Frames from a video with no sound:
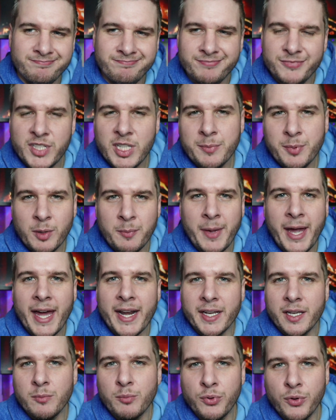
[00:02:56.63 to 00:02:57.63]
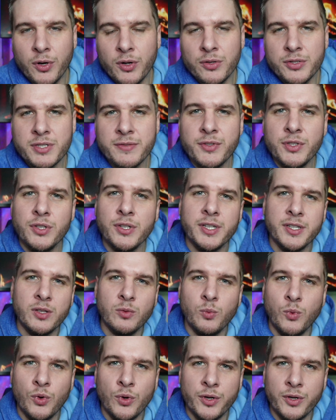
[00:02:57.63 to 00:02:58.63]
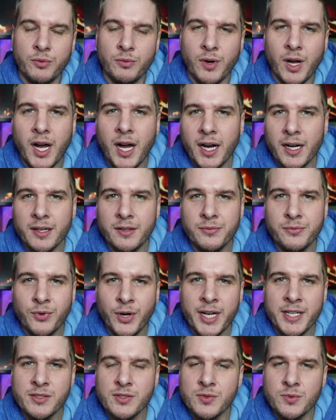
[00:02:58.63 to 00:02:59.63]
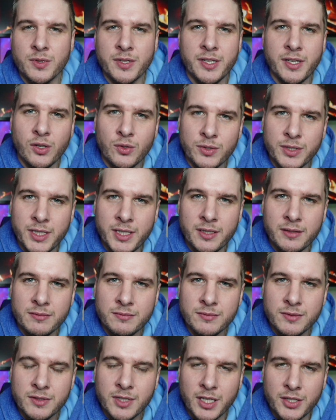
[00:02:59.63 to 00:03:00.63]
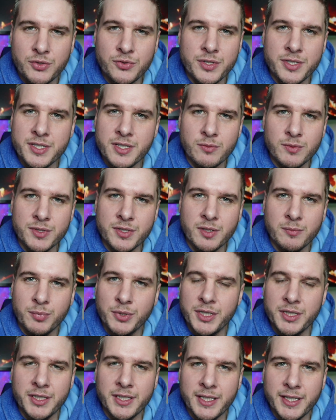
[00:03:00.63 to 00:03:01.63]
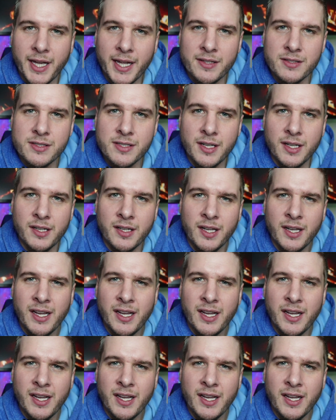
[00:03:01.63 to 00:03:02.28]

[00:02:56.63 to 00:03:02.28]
diplomatic approach. If you look at the war in Iraq, France was one of the only countries that was completely against it.